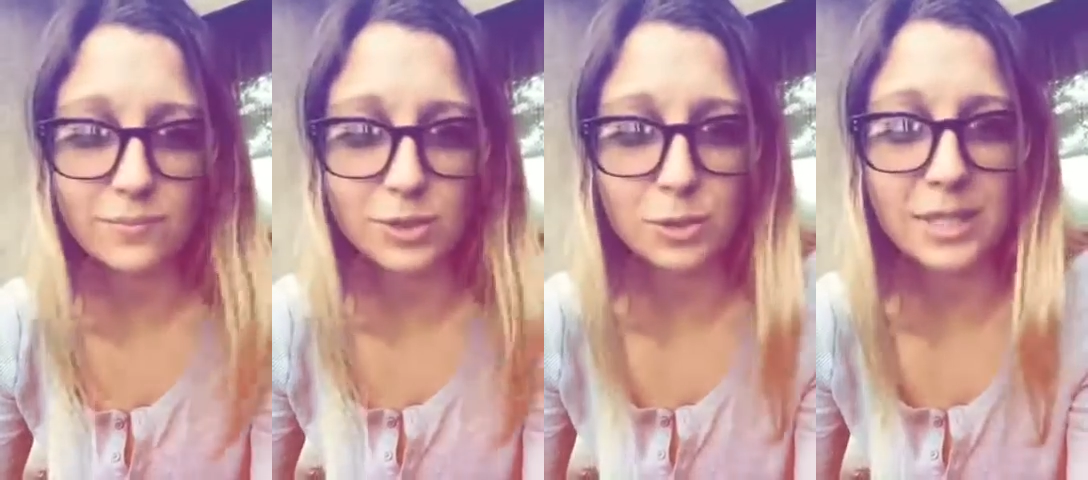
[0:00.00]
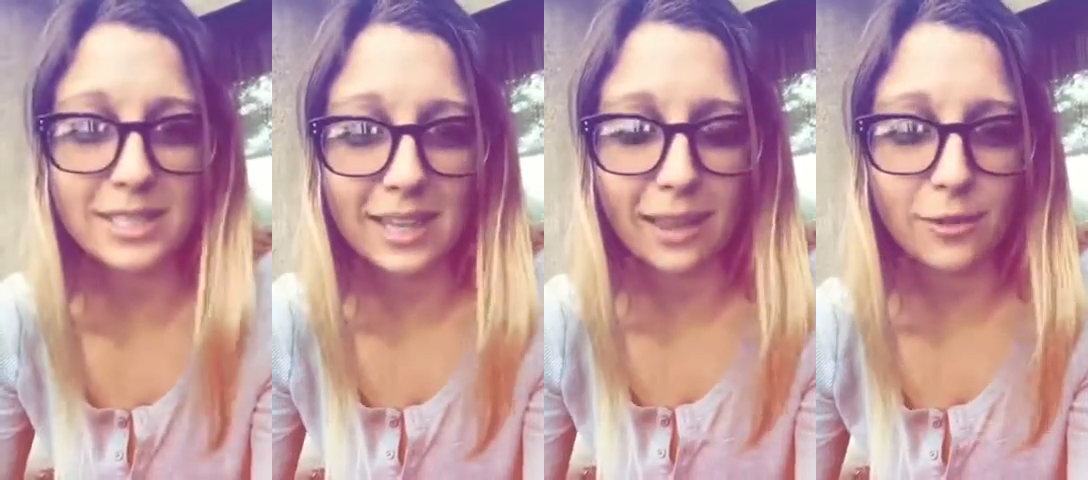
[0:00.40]
do it
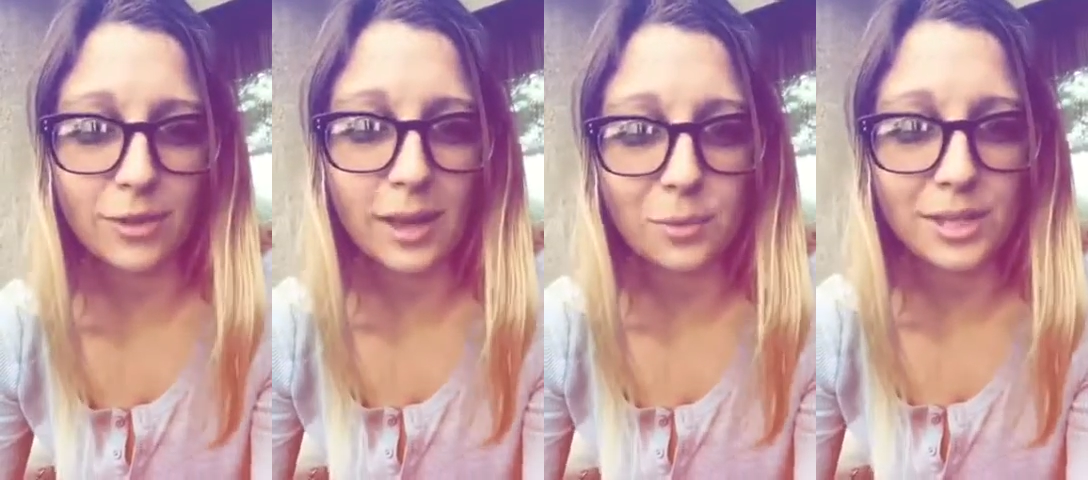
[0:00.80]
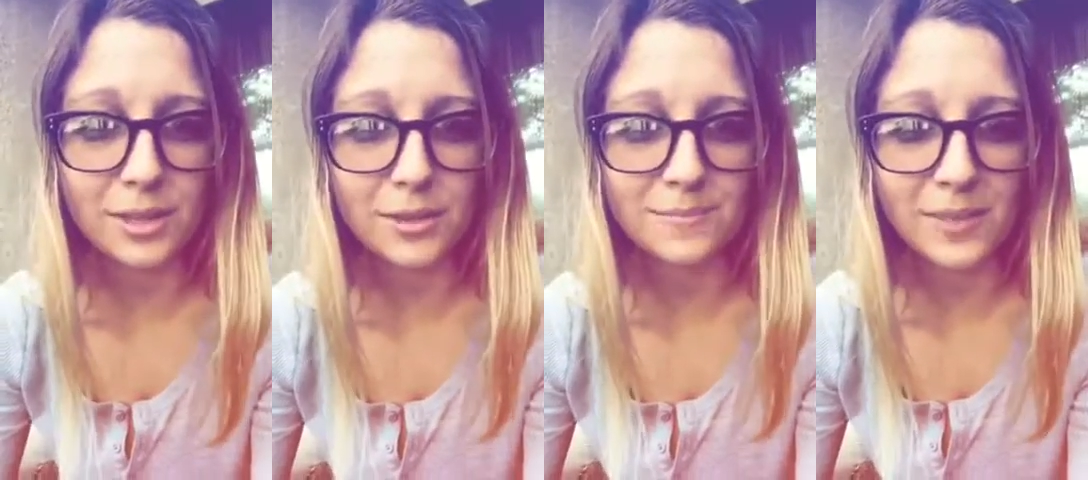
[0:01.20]
together like we
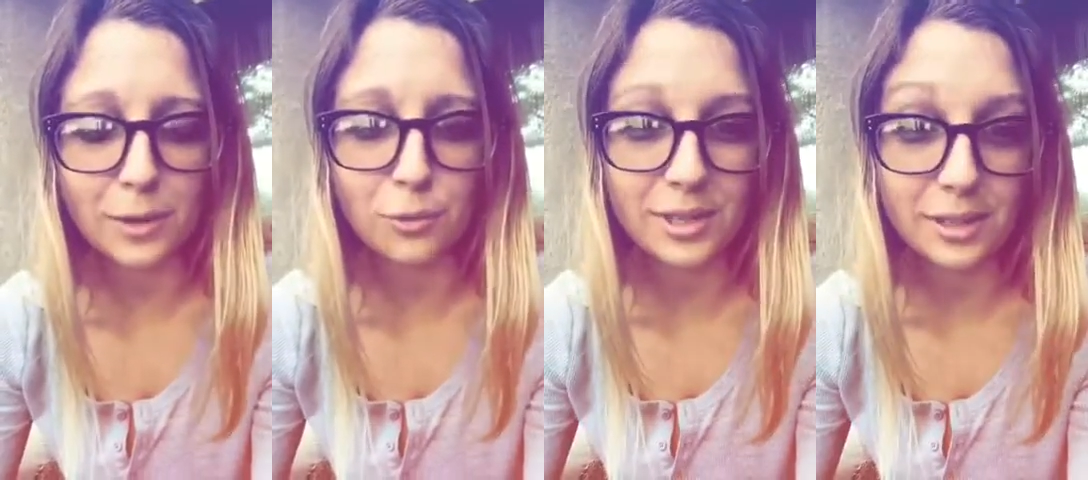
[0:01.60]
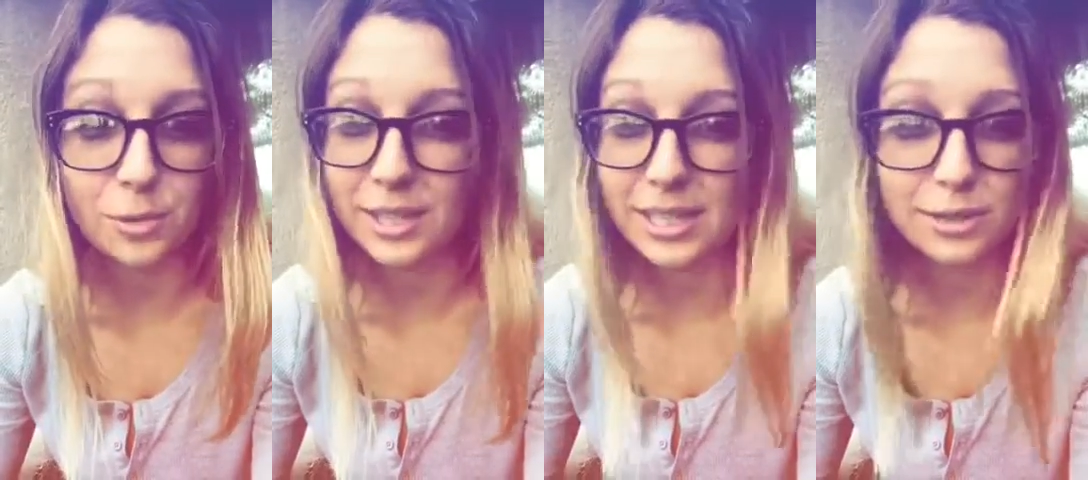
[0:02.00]
do. I really,
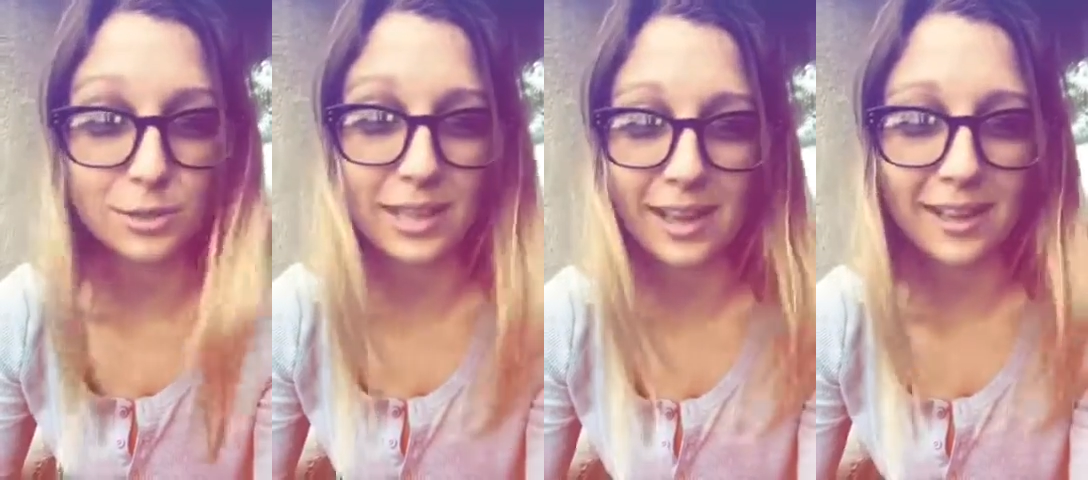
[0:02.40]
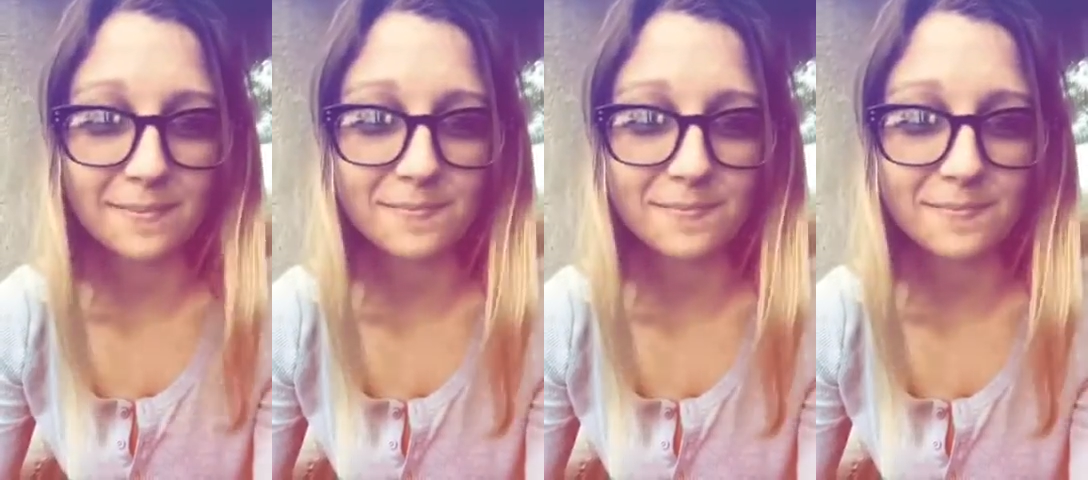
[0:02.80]
really enjoy that.